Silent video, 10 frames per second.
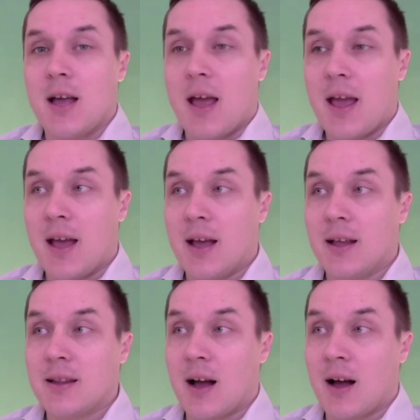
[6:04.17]

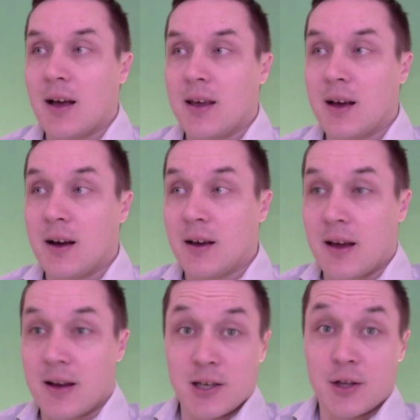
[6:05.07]
and I I
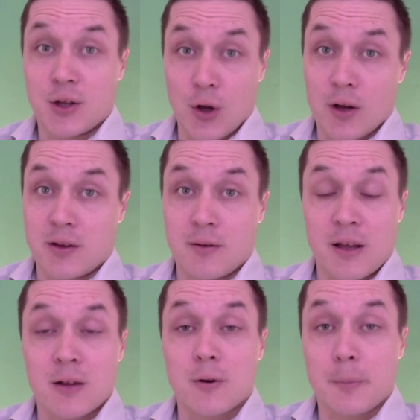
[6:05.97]
actually taught
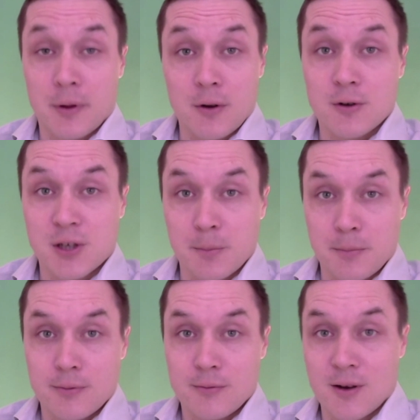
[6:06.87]
entrepreneurship
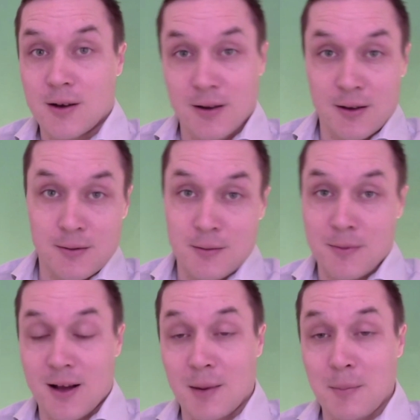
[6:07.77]
uh, in in
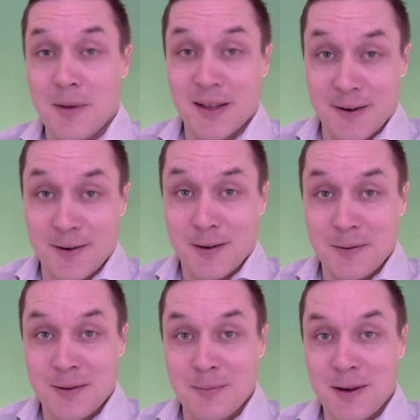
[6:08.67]
my alma mater in
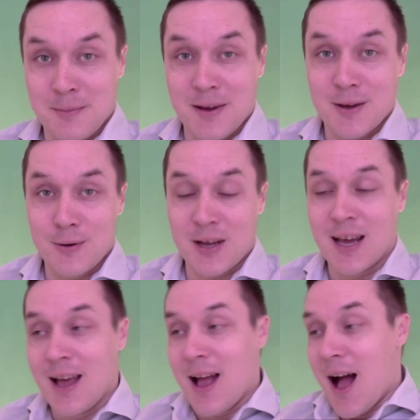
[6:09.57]
in my, in my uni.
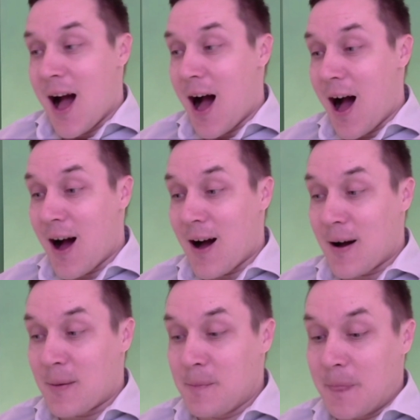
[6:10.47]

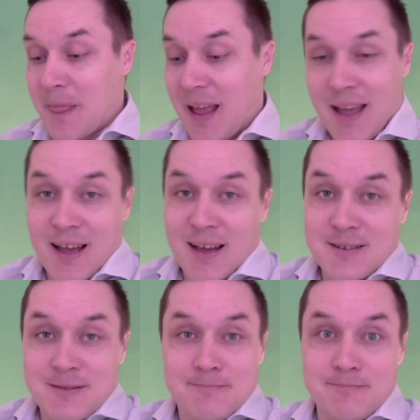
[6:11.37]
Um,
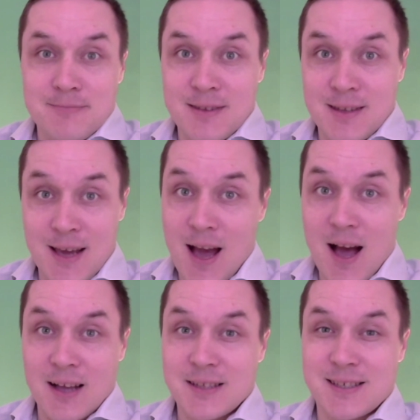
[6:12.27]
and yeah,
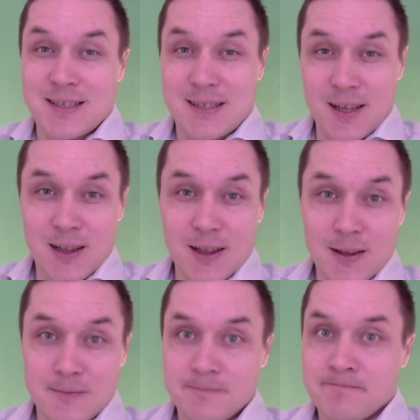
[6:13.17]
it's
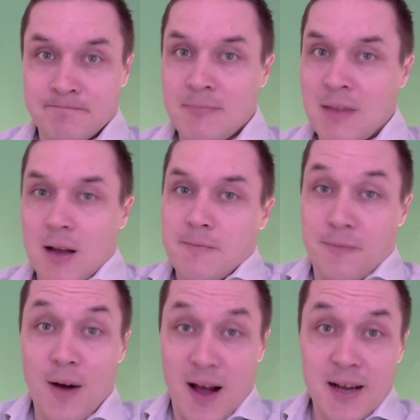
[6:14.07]
still
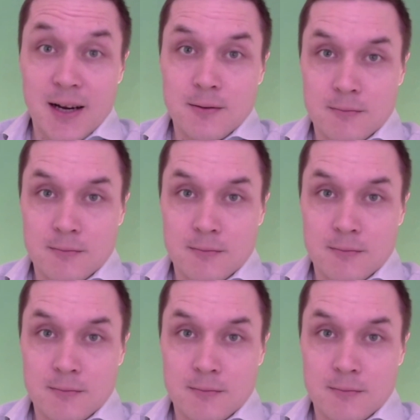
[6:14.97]
fine.